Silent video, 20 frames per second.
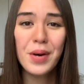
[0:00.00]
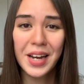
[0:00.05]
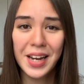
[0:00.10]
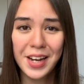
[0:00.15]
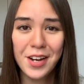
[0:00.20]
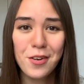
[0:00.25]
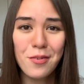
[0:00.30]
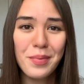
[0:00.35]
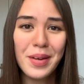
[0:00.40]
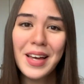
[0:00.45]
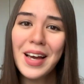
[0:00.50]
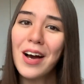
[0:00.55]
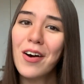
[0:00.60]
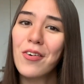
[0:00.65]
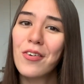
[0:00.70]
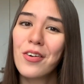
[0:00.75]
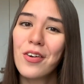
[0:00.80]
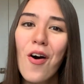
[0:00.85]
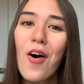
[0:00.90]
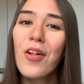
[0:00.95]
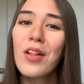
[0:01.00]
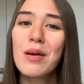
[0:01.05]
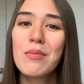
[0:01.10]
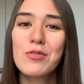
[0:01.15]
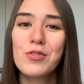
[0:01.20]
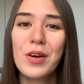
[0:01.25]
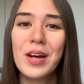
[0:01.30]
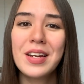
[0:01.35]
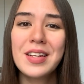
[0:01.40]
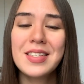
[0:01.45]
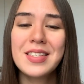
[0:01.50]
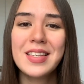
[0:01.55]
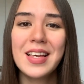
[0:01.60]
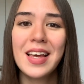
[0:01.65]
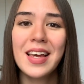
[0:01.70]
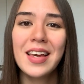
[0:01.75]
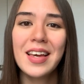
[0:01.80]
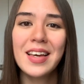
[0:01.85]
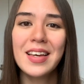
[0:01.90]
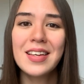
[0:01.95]
but hear me out. All I'm trying to
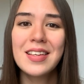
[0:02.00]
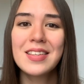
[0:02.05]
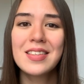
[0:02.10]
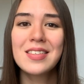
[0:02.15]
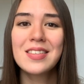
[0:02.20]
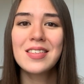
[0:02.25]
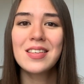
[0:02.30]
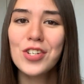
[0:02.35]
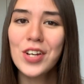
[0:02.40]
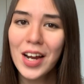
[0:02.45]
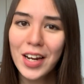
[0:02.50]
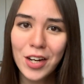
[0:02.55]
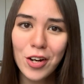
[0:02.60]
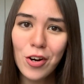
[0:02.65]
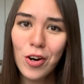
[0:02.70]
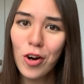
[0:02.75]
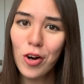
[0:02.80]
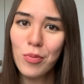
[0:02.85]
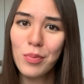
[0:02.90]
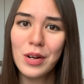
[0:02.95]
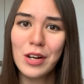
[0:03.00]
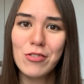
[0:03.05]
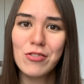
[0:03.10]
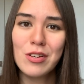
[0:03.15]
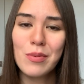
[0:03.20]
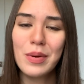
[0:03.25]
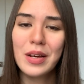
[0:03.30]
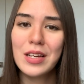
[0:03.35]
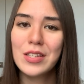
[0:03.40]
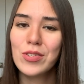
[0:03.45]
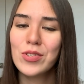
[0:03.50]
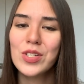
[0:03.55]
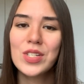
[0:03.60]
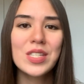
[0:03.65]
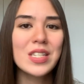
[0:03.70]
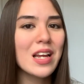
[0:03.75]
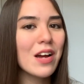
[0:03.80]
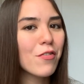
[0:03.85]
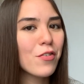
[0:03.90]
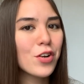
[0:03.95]
say is check your home country because you
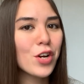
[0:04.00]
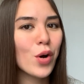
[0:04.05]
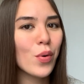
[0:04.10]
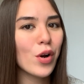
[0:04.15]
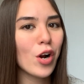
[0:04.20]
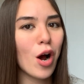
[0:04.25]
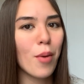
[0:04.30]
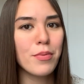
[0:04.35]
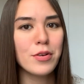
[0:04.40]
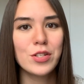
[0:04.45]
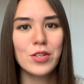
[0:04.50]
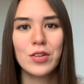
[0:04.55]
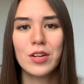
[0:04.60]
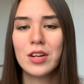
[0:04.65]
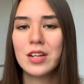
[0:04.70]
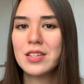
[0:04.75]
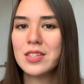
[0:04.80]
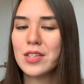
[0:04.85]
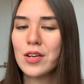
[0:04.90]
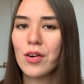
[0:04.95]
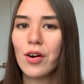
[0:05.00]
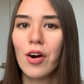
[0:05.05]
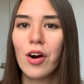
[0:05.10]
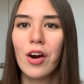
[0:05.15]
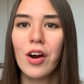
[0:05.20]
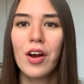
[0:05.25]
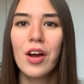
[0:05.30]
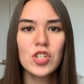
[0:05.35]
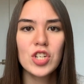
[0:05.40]
just never know what opportunities there are.